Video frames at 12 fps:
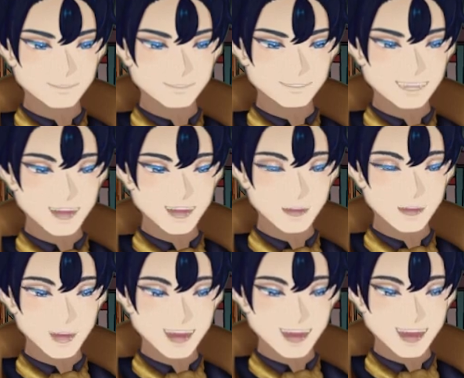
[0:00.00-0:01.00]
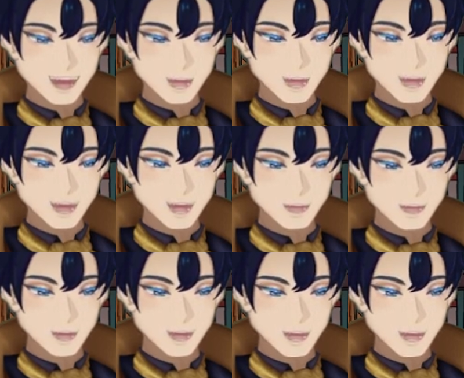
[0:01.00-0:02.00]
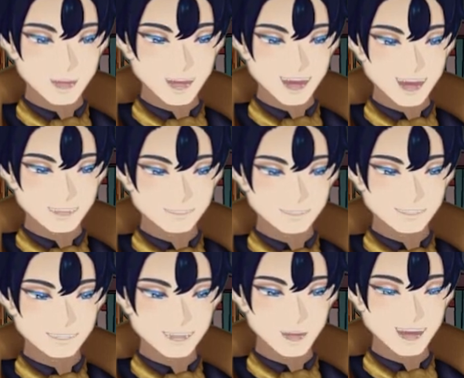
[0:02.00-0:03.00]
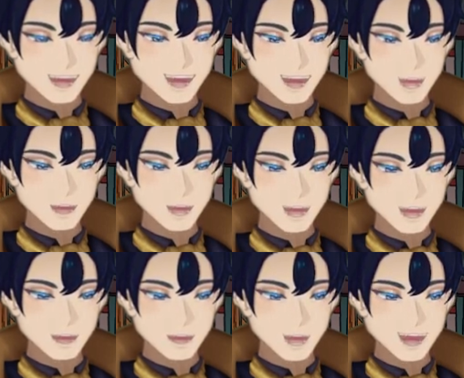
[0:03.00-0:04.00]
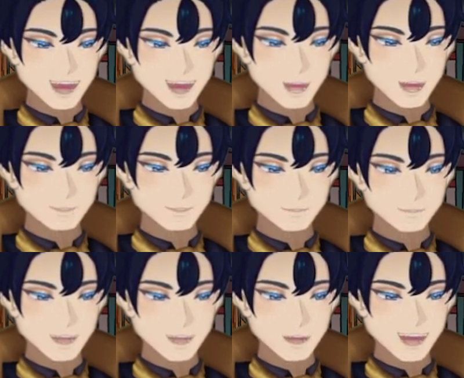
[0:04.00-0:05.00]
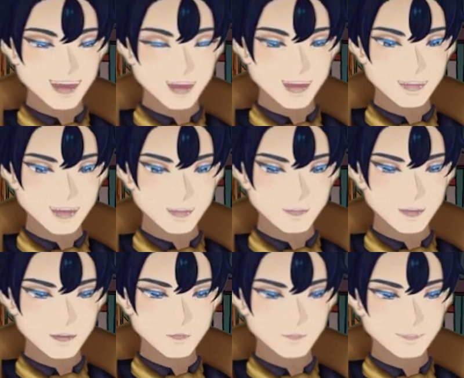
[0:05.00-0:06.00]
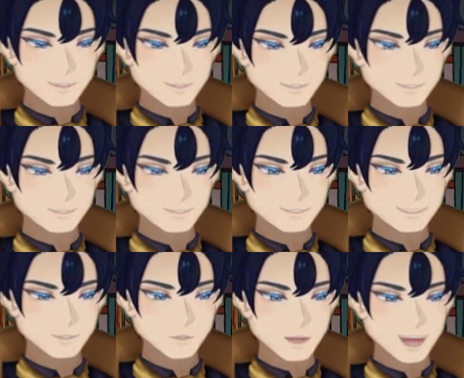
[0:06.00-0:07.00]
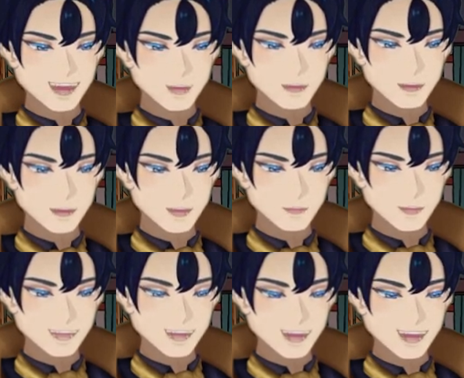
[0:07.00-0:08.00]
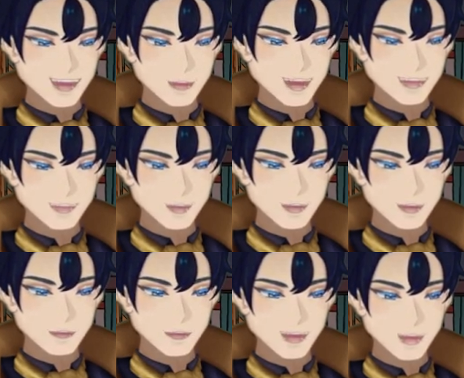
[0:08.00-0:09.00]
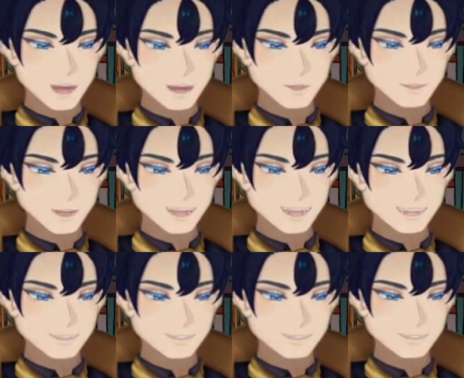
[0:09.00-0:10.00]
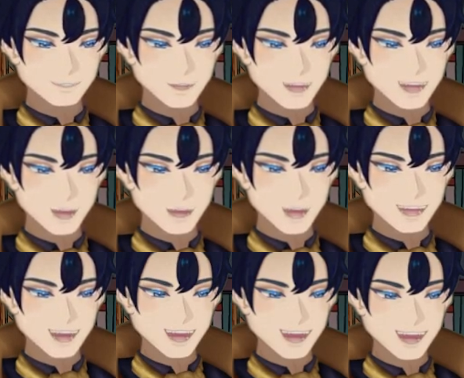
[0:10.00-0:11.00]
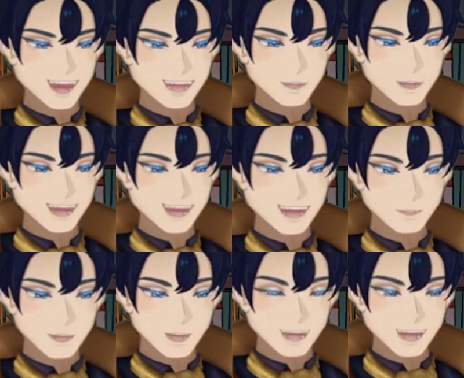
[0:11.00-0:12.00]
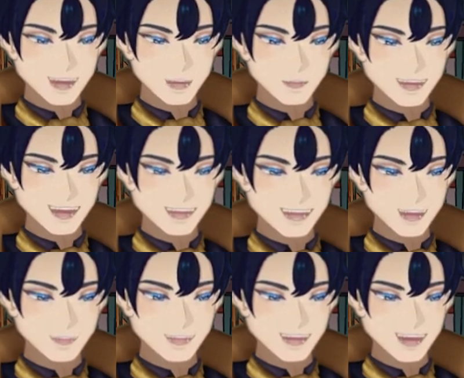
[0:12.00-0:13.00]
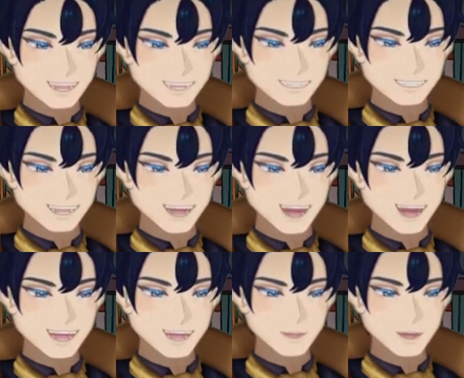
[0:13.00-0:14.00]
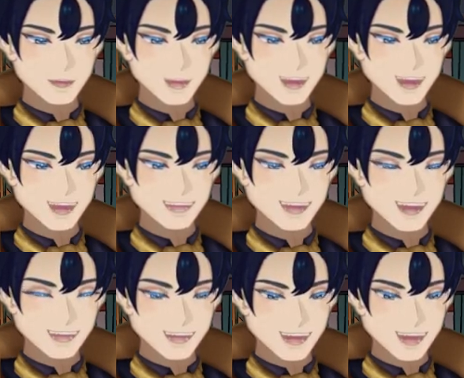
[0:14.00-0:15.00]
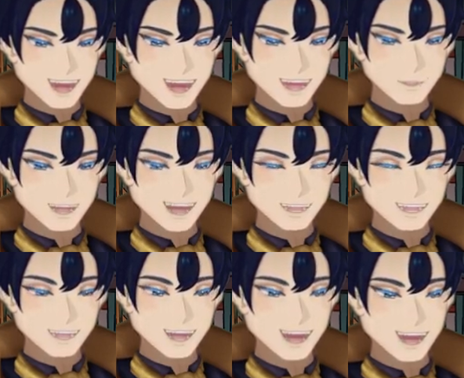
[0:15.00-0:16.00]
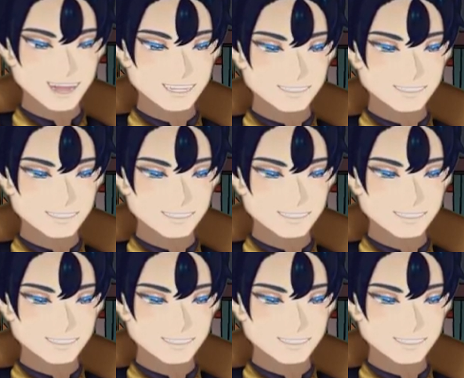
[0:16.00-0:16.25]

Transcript: She told Mrs. Aburthnot of her dawning belief, and Mrs. Aburthnot agreed that it was very likely a true one. Once more, but this time in a tone of real hopefulness, Mrs. Wilkins said, pointing upwards at the black outline against the only slightly less black sky,